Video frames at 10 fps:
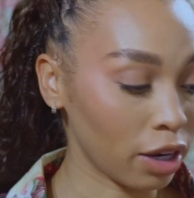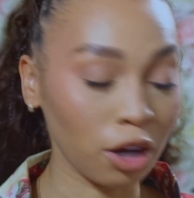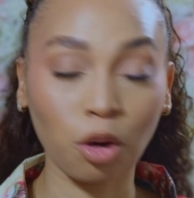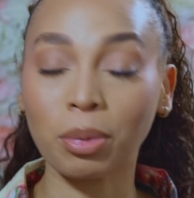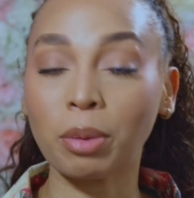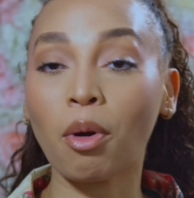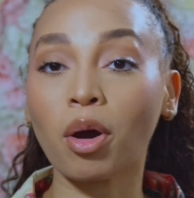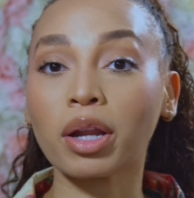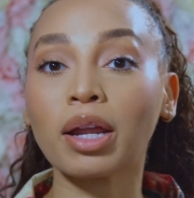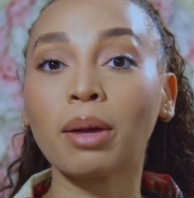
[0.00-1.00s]
They're gonna be
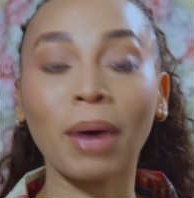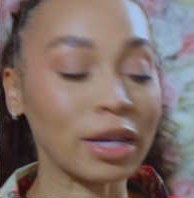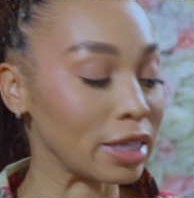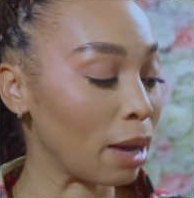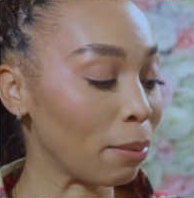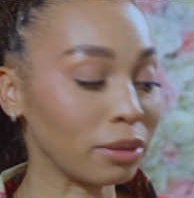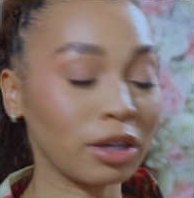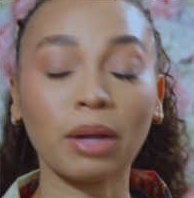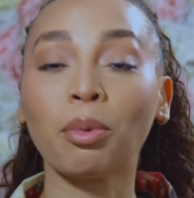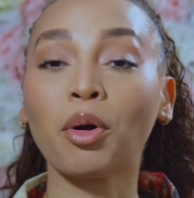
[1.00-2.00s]
parted. By the time I'm
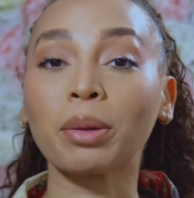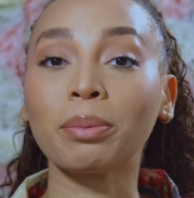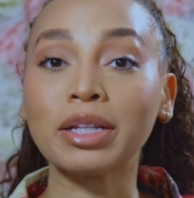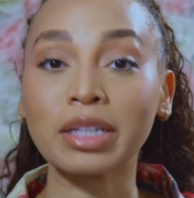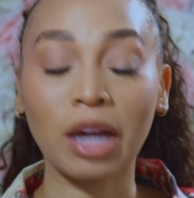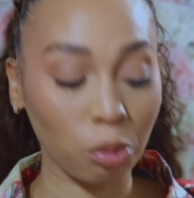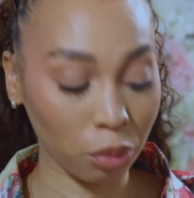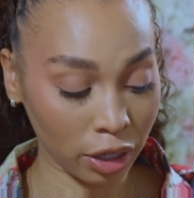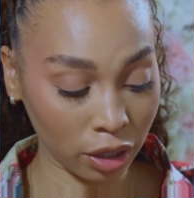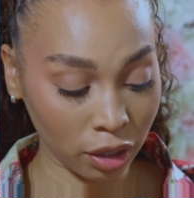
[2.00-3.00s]
done, they part of me until I'm
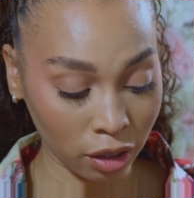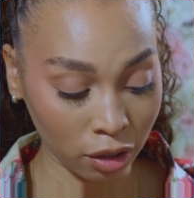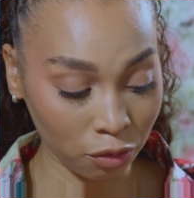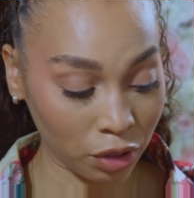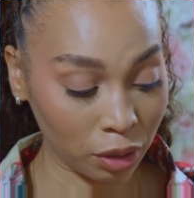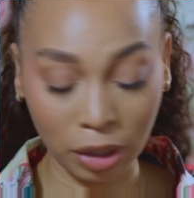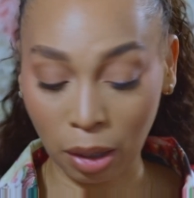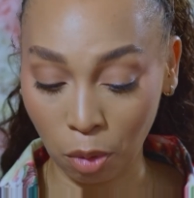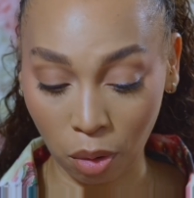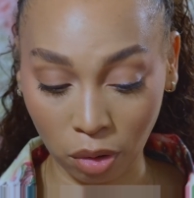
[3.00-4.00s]
ready for them to
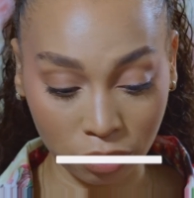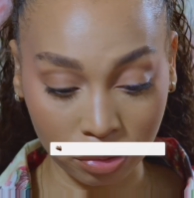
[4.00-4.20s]
come off.